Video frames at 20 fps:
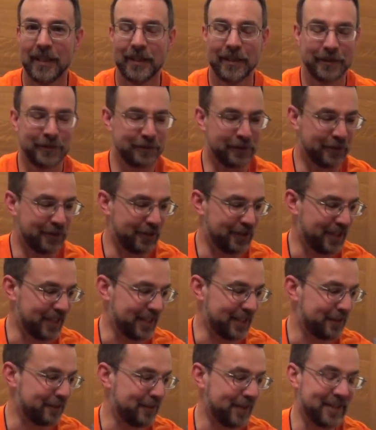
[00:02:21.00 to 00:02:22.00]
for
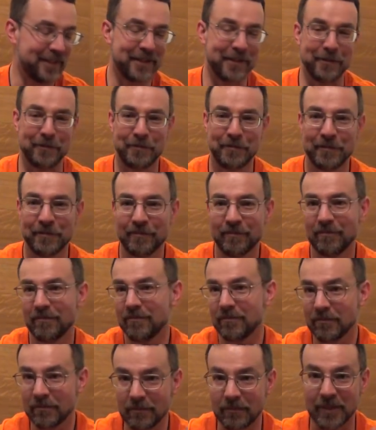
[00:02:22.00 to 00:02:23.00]
the defensive
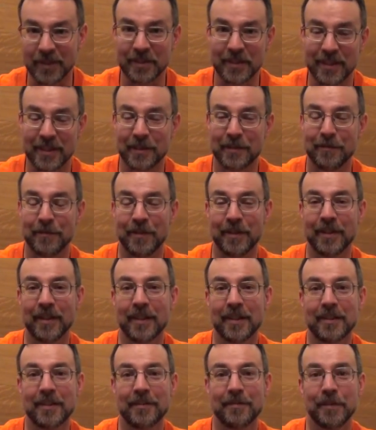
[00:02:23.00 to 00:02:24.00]
muskets for
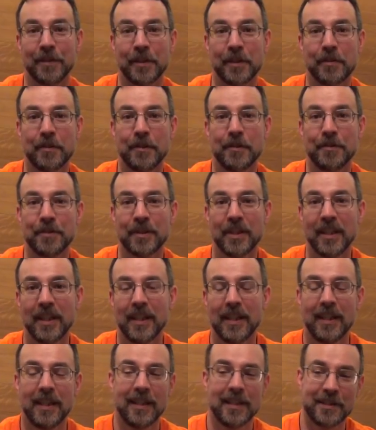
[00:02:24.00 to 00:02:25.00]
the crews.
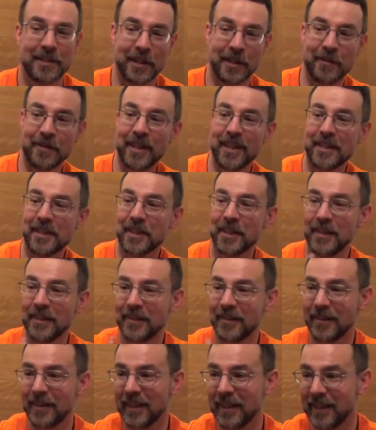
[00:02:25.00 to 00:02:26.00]
So they
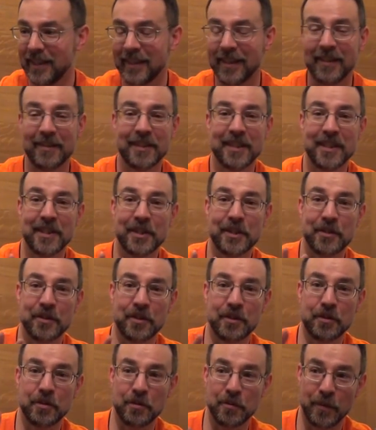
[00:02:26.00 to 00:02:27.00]
turn their
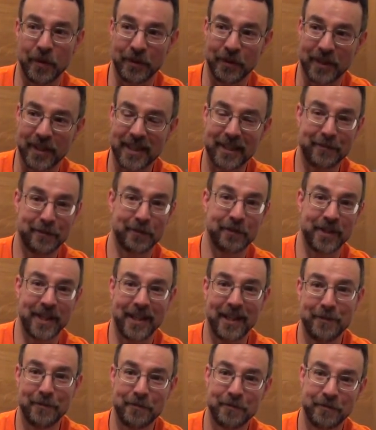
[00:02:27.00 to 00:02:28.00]
attention to what the cavalry
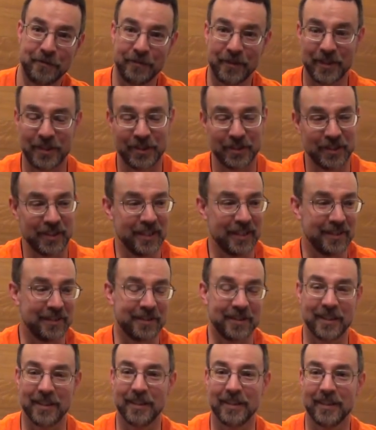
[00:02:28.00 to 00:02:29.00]
have, which
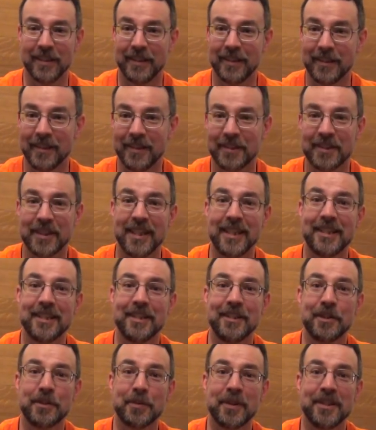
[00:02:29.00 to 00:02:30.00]
is a nice
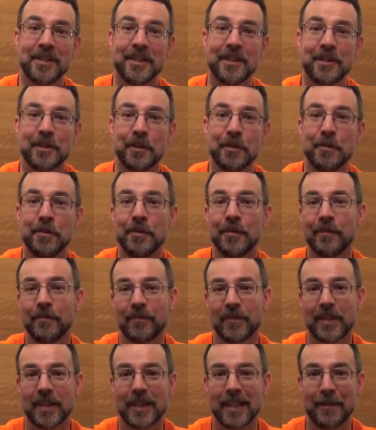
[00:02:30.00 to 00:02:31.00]
1822
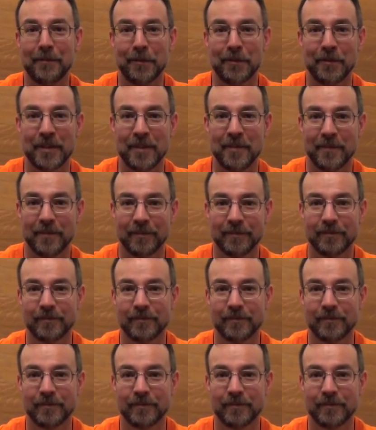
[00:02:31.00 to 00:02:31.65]
Cavalry